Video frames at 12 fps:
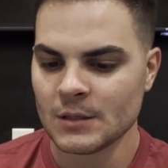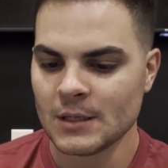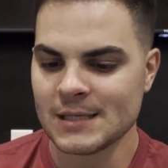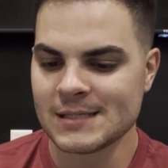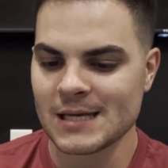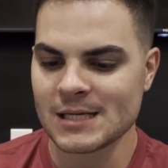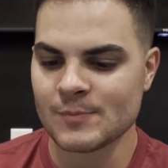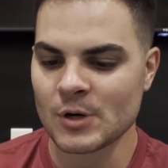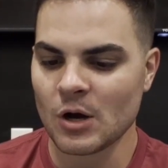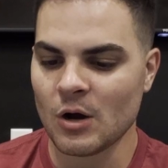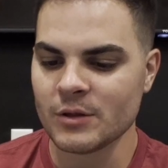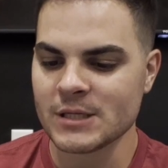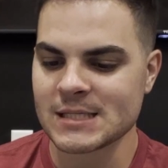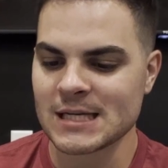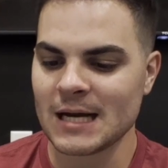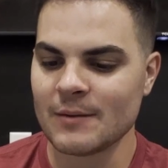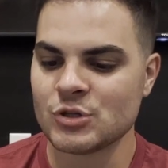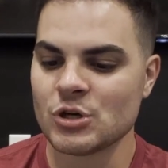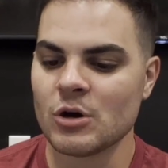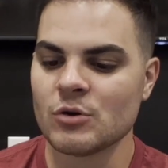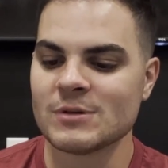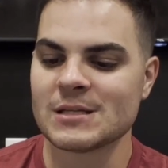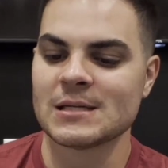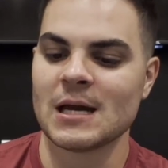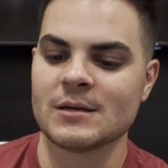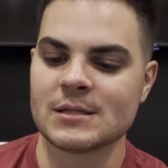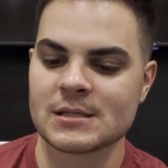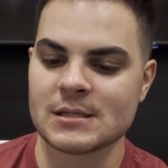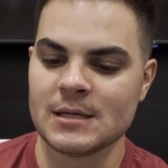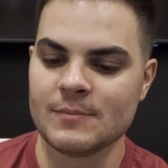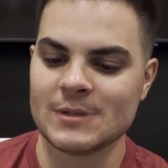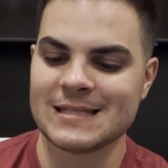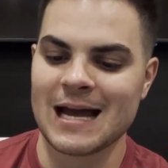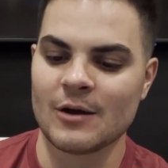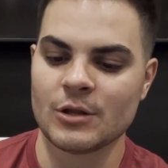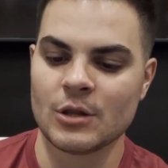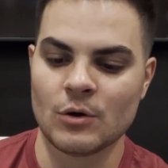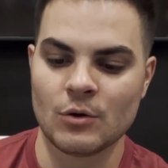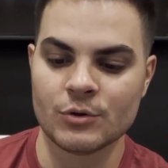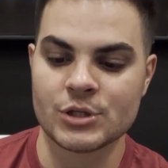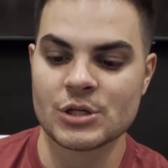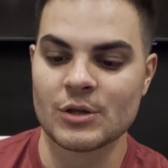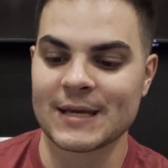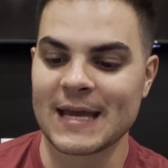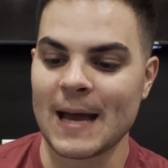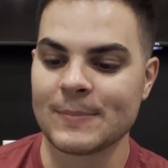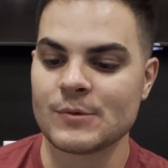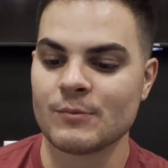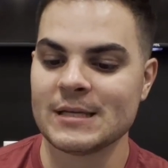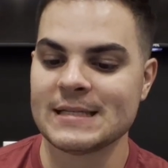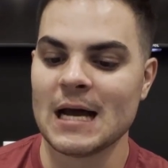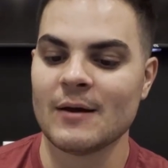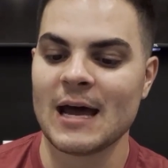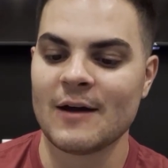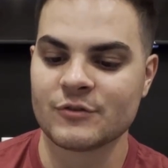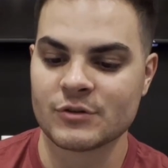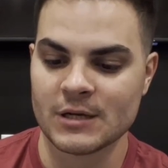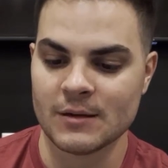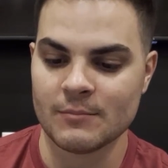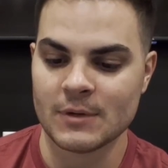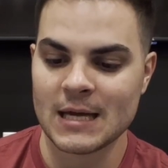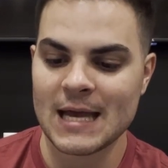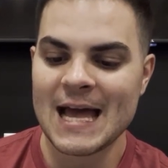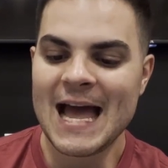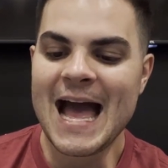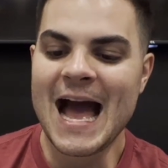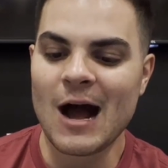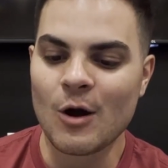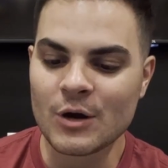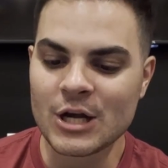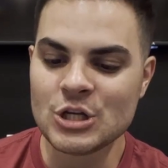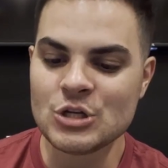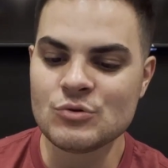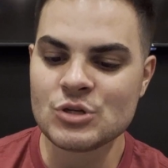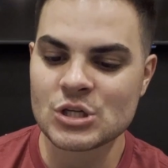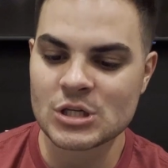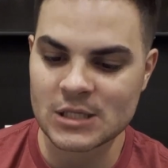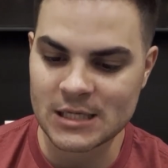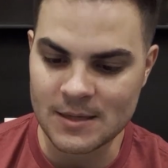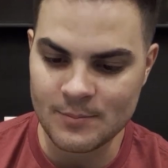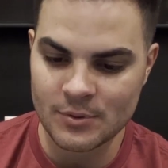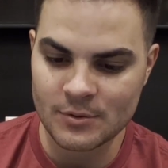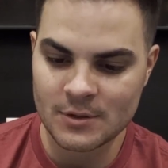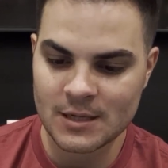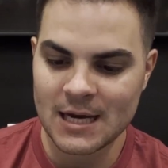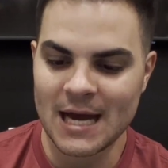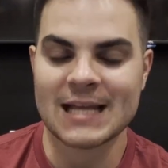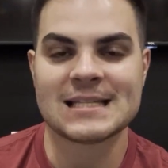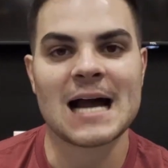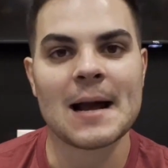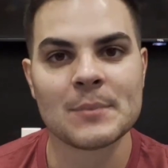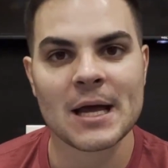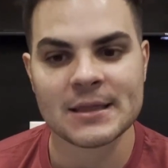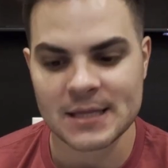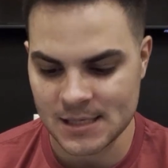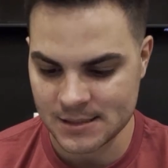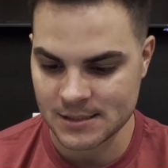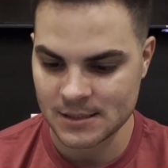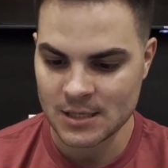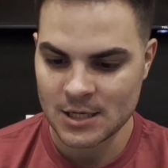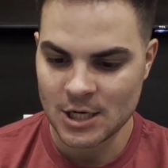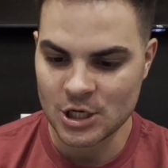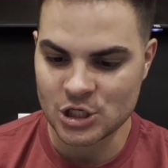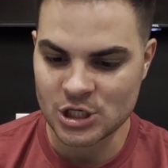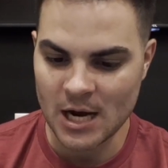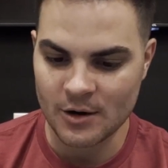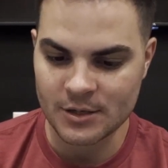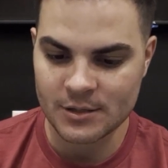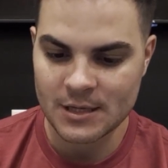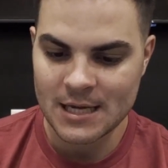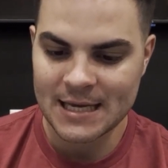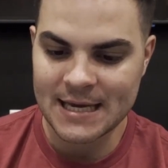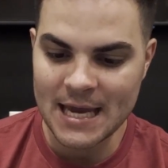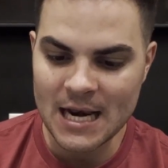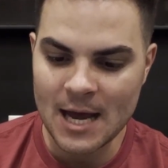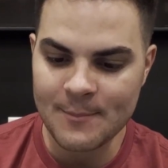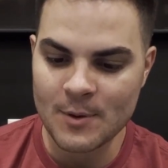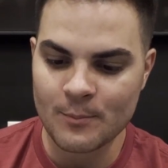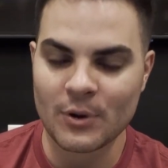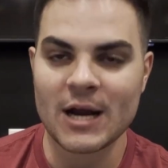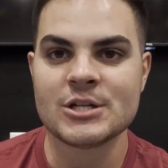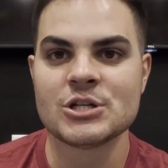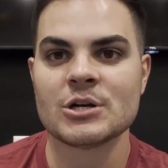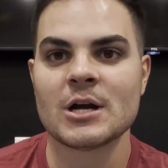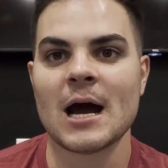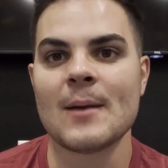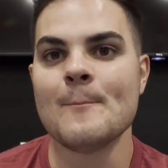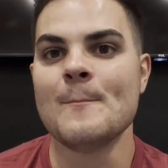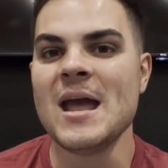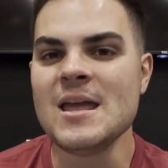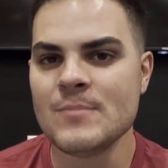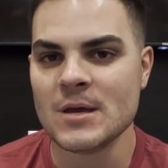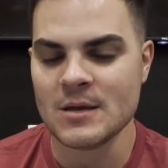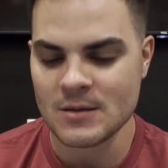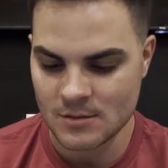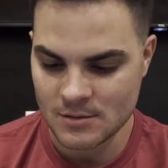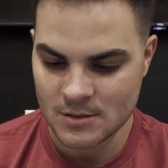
It says, But all this time Jonah was sound asleep down in the hold, so the captain went down after him. How can you sleep at a time like this? He shouted. Get up and pray to your God. Maybe